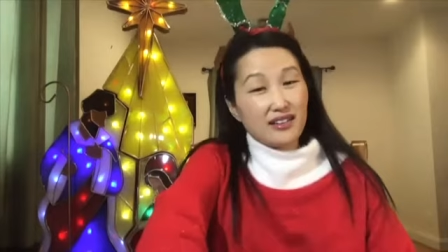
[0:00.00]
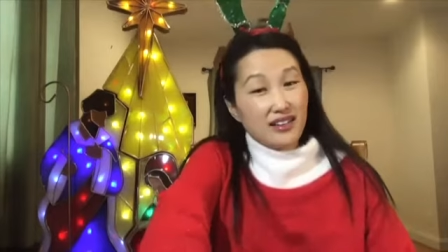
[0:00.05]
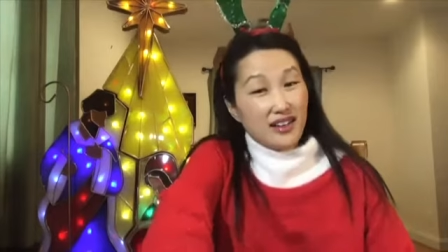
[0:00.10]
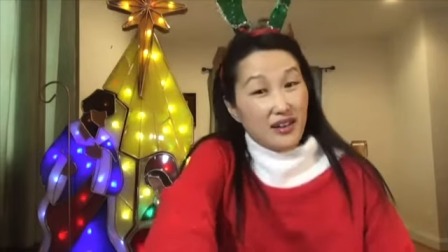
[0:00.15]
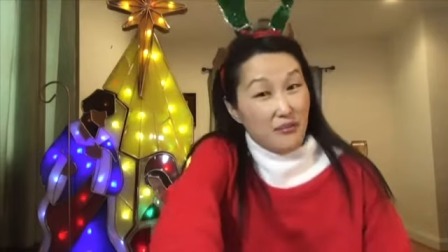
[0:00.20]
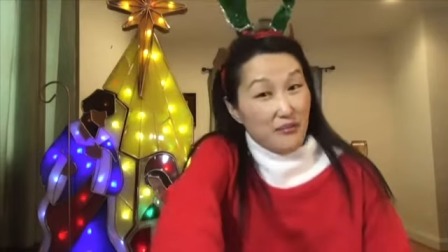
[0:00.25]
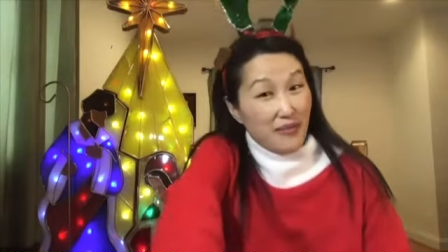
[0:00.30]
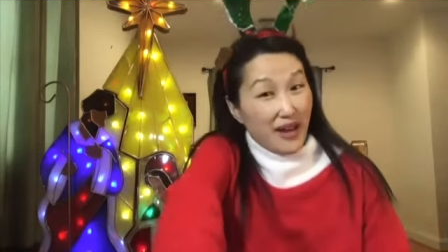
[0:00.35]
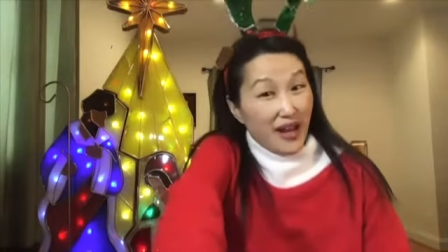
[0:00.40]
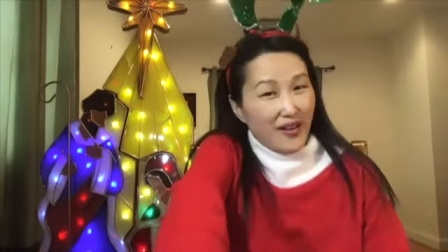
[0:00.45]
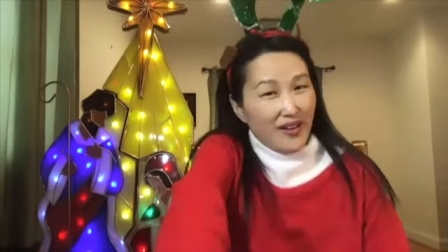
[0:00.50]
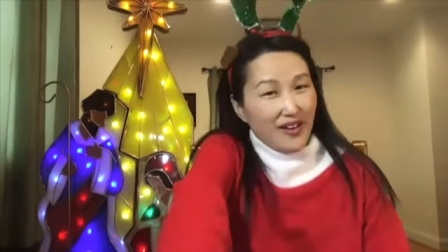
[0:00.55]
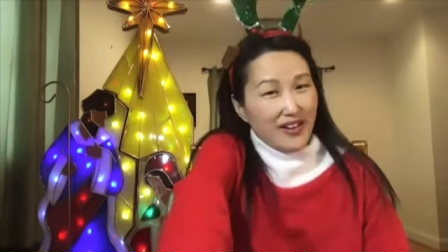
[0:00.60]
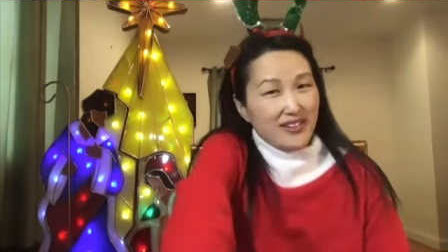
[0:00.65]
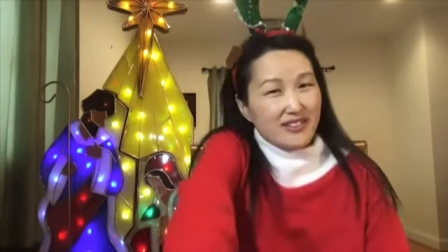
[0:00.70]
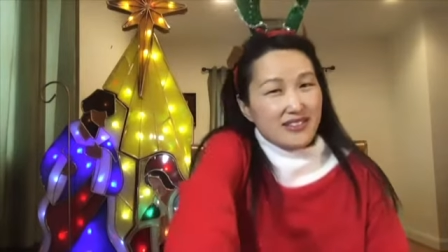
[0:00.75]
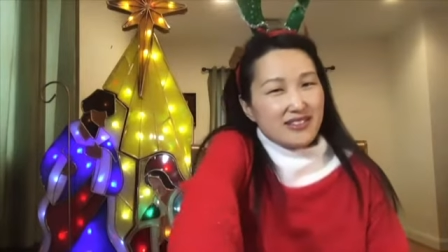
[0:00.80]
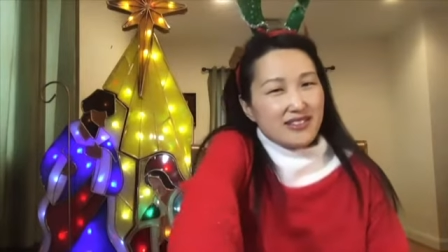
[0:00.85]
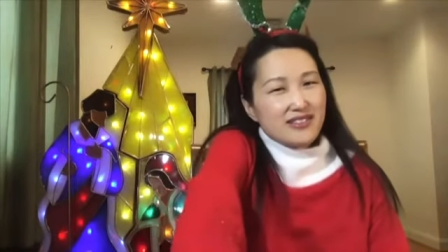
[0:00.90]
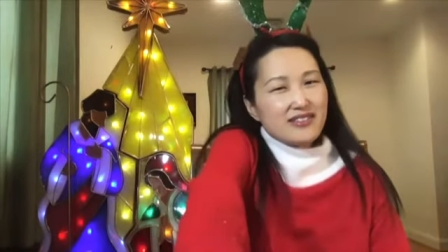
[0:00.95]

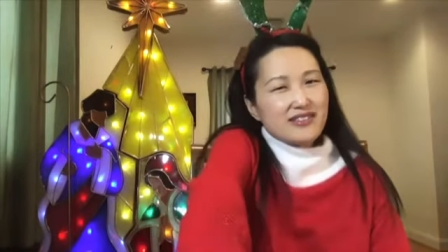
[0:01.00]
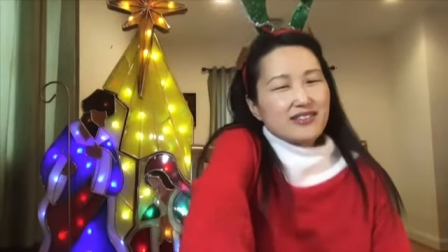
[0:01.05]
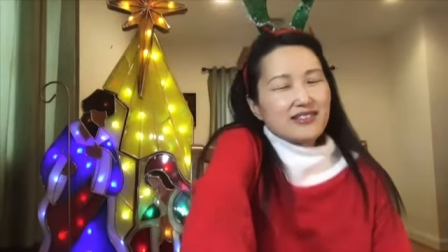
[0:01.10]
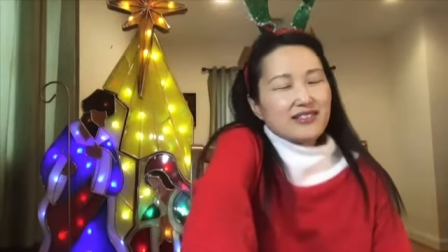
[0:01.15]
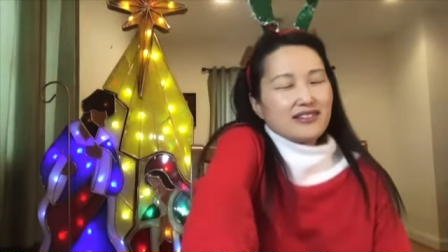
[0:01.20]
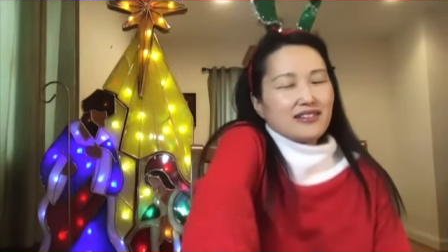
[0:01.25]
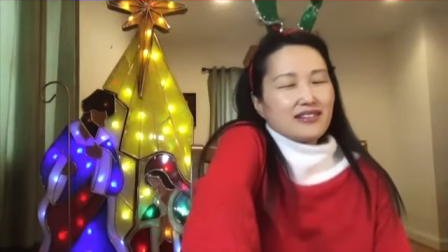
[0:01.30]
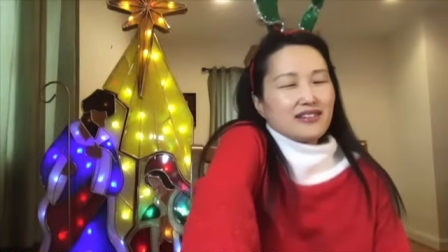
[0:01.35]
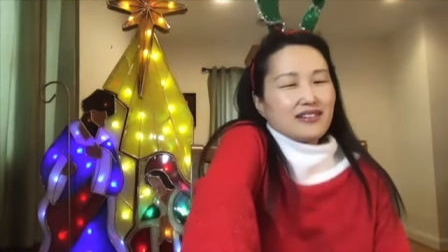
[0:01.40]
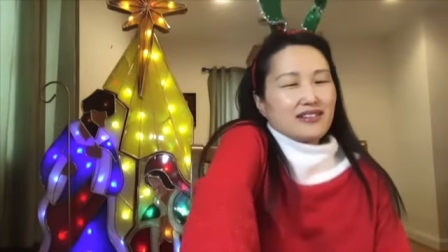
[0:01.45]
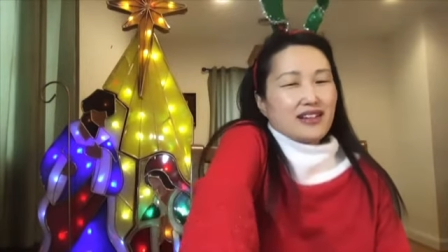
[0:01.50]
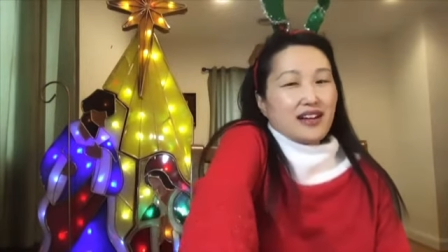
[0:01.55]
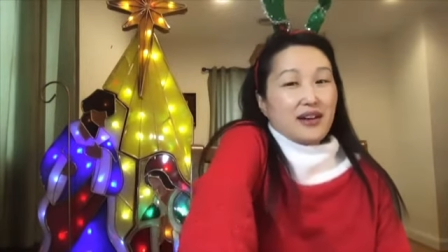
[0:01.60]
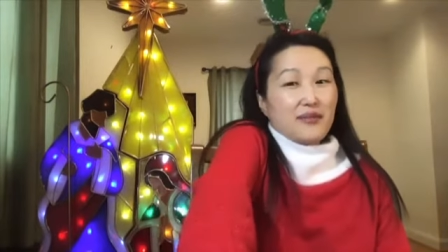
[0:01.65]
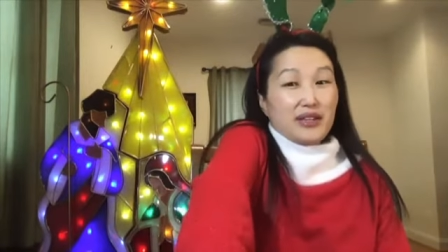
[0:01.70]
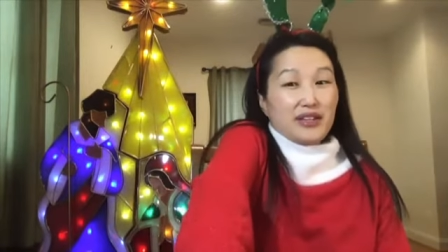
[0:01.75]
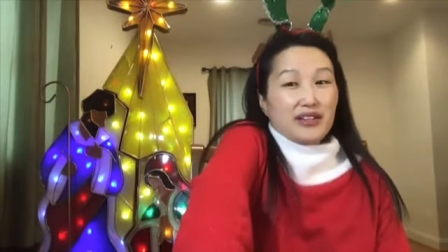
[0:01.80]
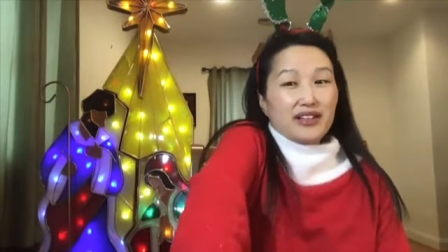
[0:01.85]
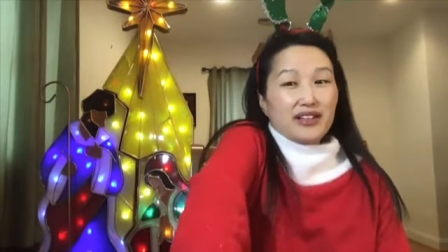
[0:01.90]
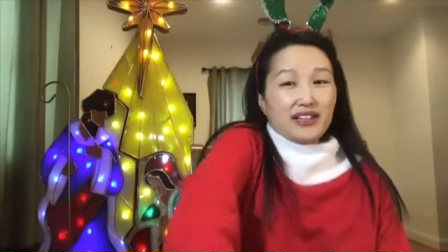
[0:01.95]
embarrassed. I
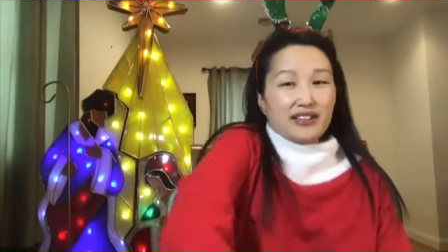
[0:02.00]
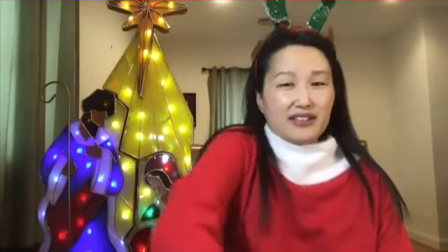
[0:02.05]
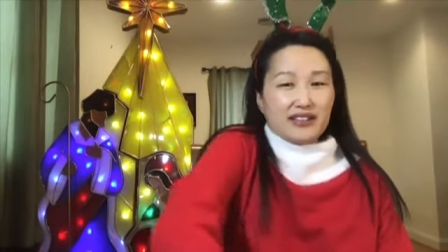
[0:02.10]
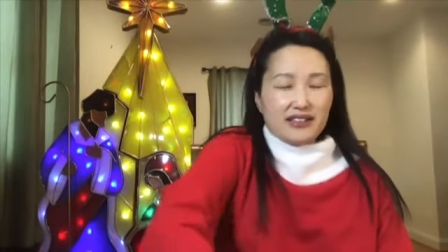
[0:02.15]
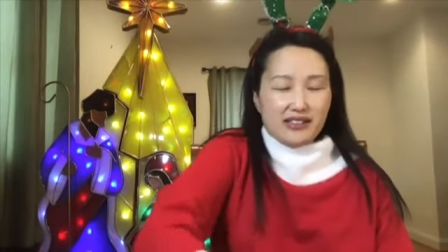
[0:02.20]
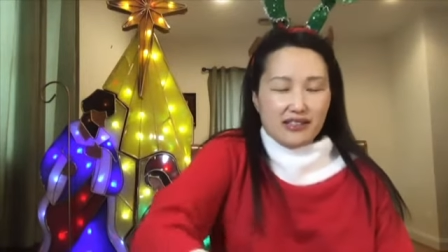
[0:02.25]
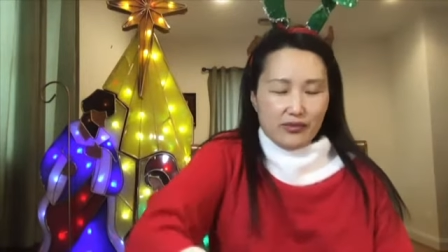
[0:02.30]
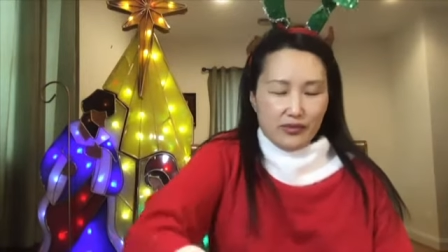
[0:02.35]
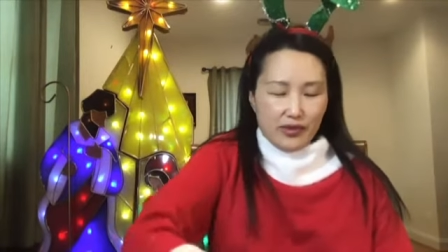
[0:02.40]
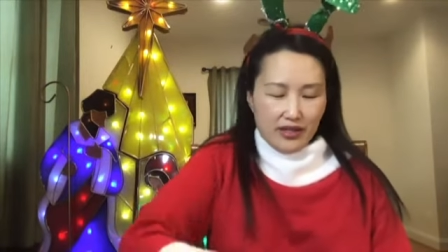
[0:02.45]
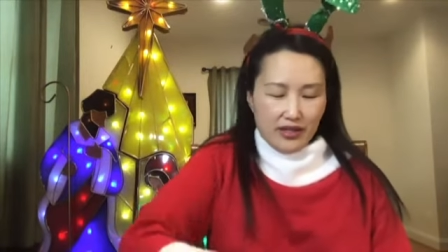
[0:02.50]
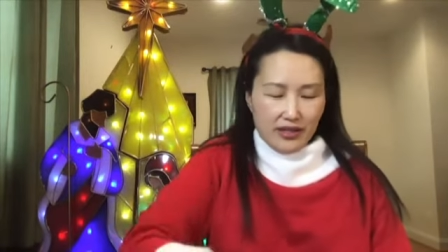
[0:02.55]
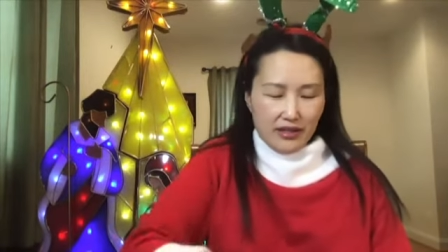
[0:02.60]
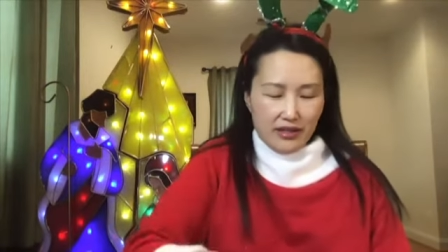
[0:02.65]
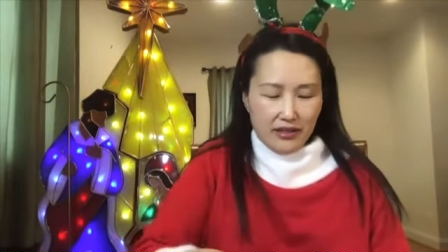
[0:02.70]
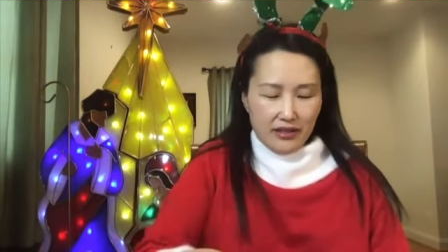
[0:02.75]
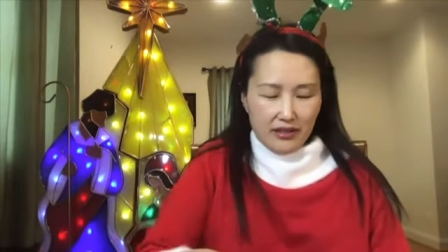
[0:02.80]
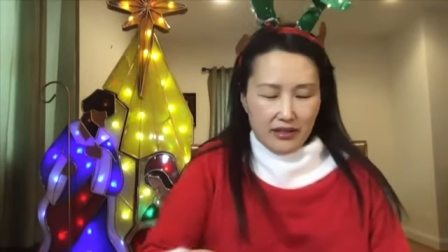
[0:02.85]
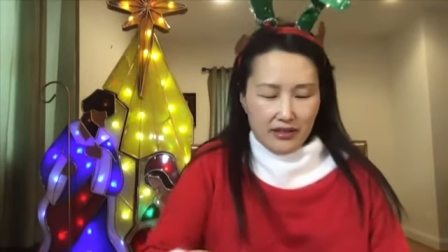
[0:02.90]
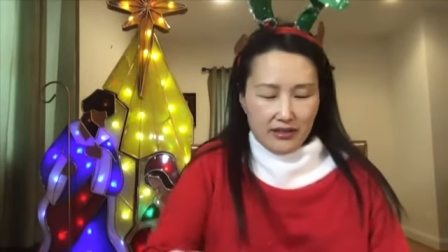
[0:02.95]
mean, look at this one.